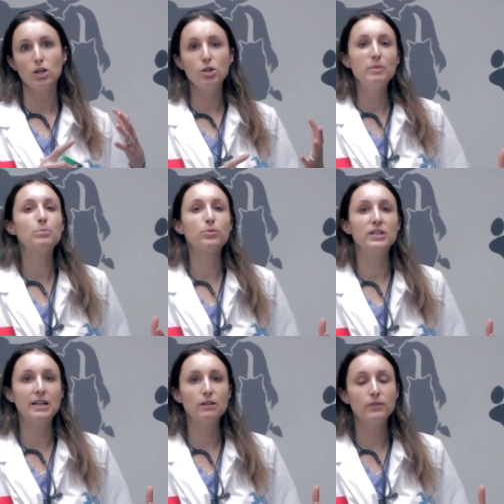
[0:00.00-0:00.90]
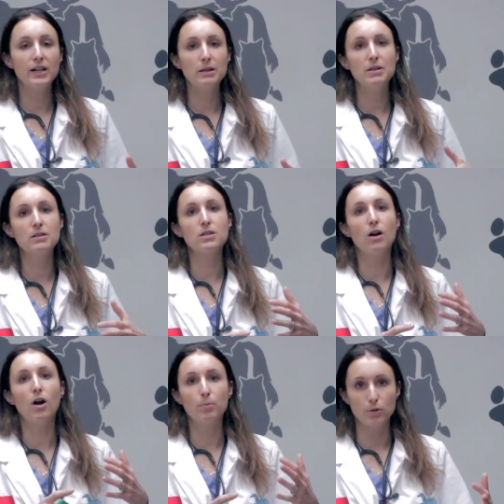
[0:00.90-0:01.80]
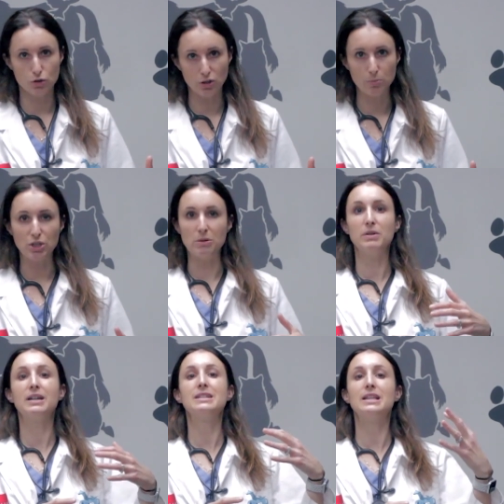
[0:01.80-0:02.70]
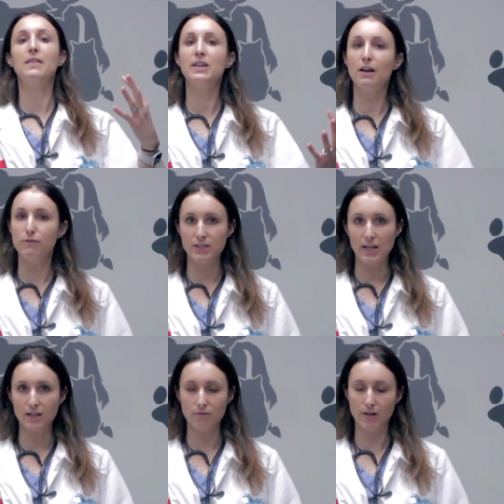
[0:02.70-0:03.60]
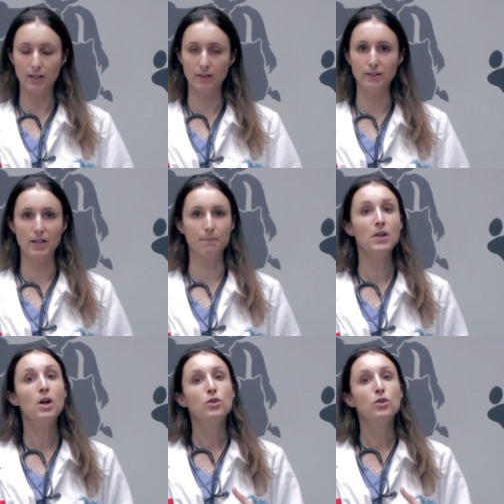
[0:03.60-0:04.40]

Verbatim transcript: human prenatal vitamins are prescription prescription because then the FDA can regulate them.